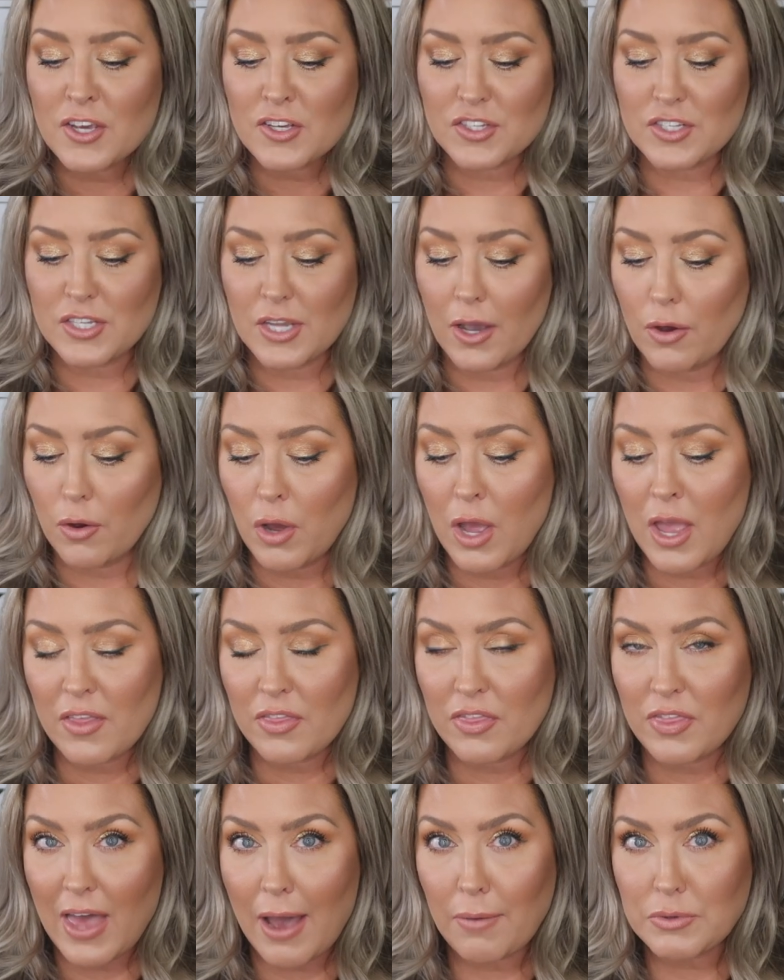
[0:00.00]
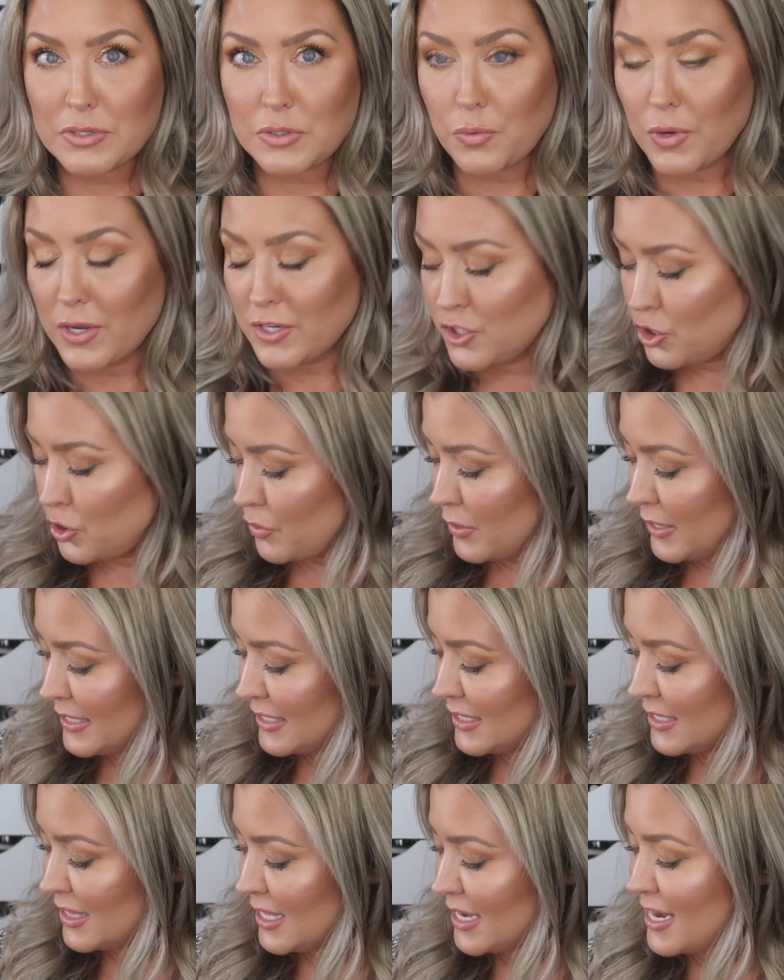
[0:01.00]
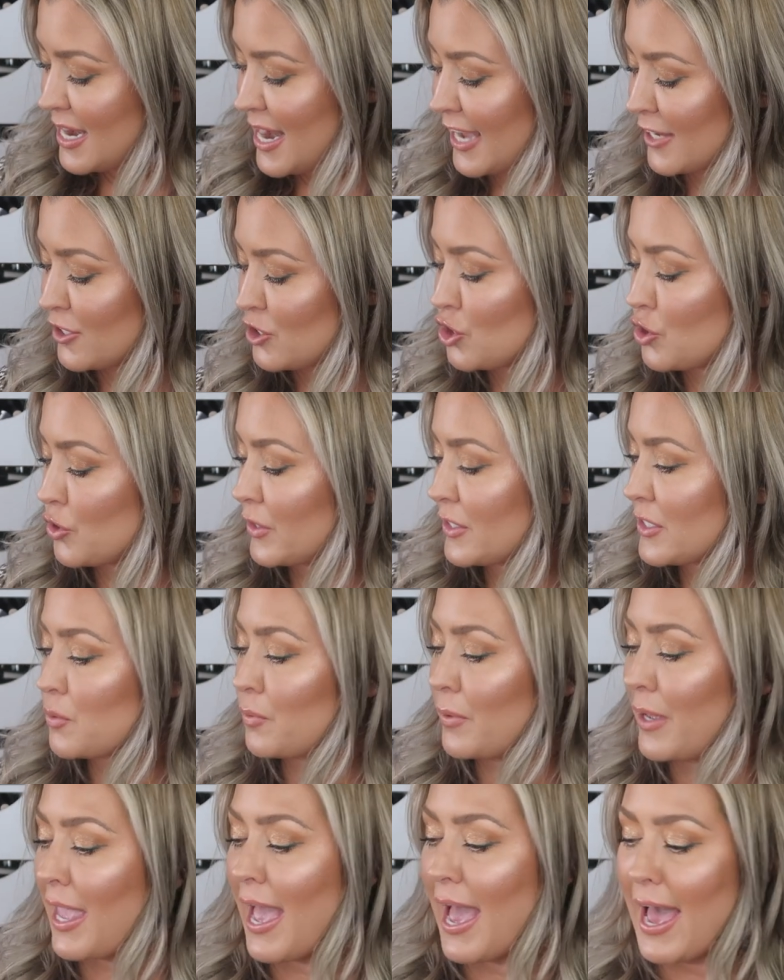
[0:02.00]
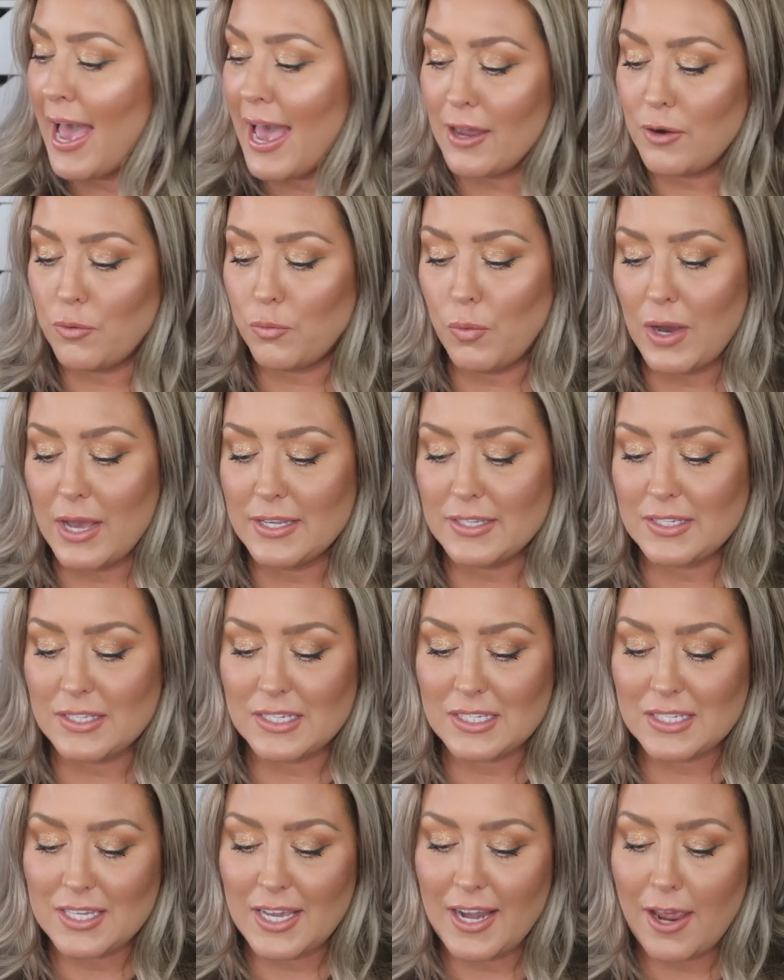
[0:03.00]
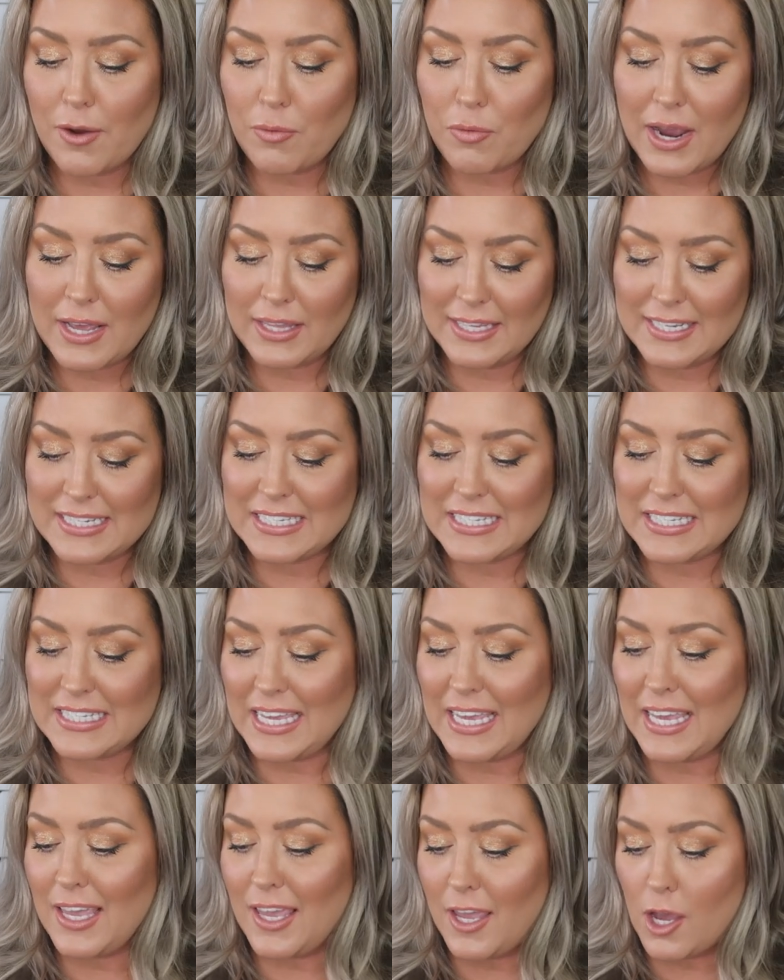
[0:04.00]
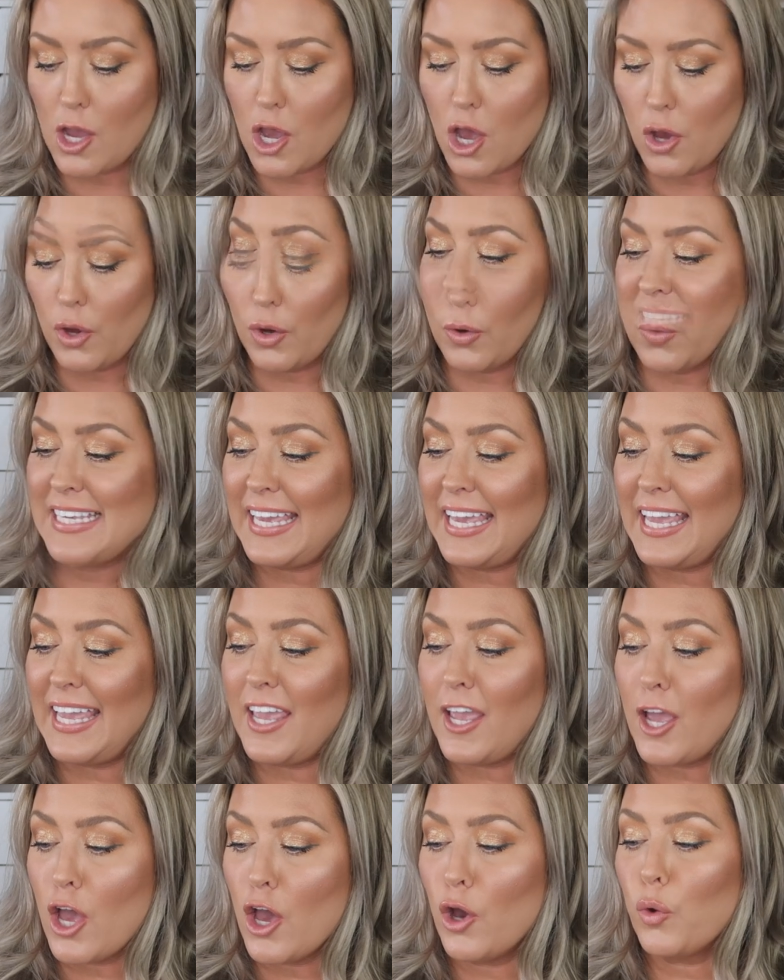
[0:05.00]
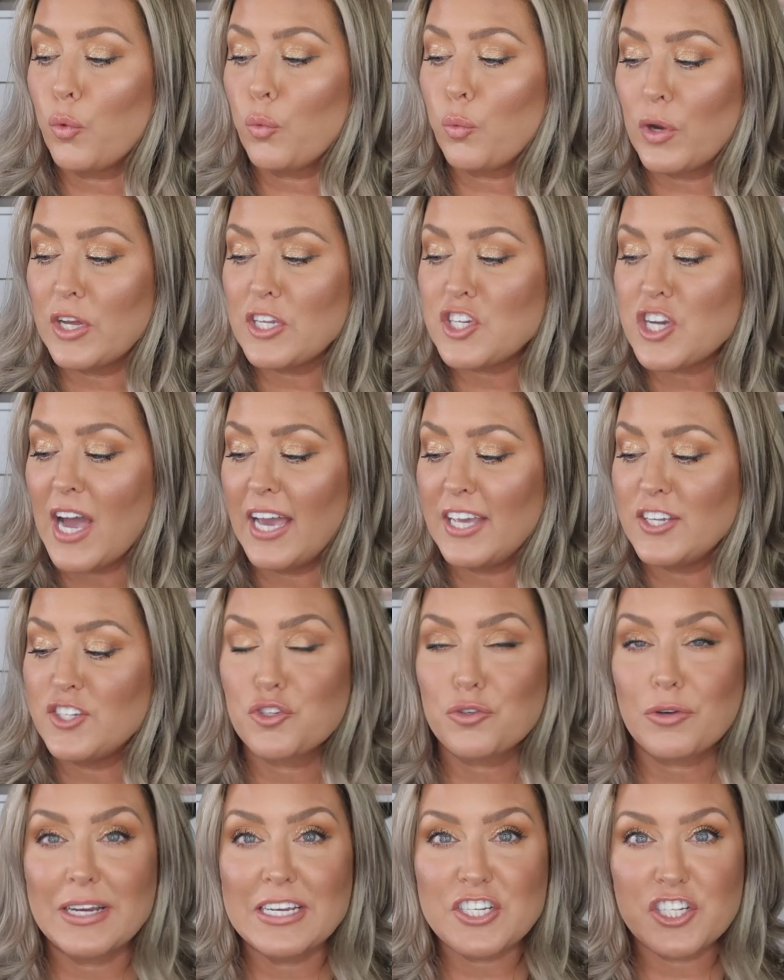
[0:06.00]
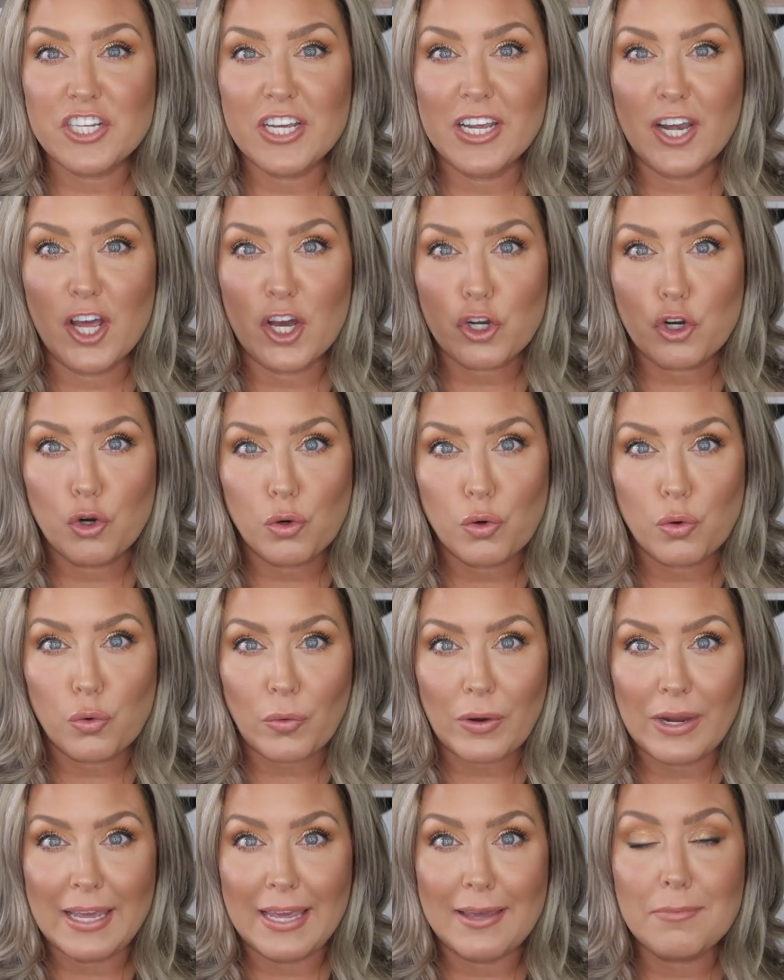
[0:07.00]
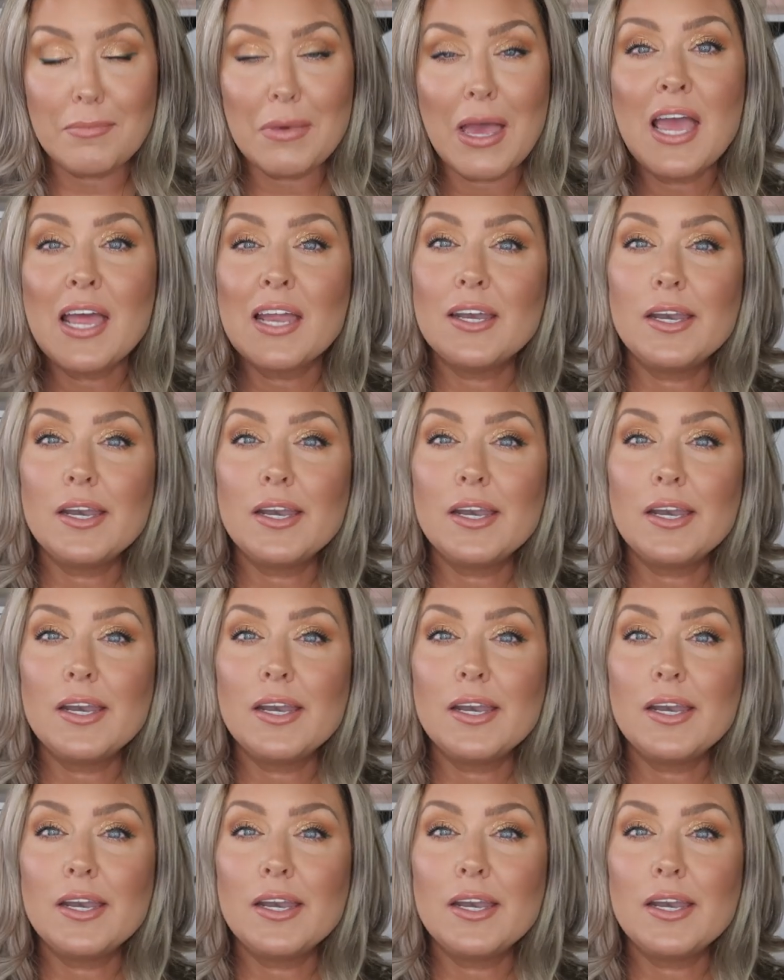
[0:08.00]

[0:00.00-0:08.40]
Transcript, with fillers: So that was one choice. The next choice we had was the Sunday Riley CEO CEO Rich Hydration Cream.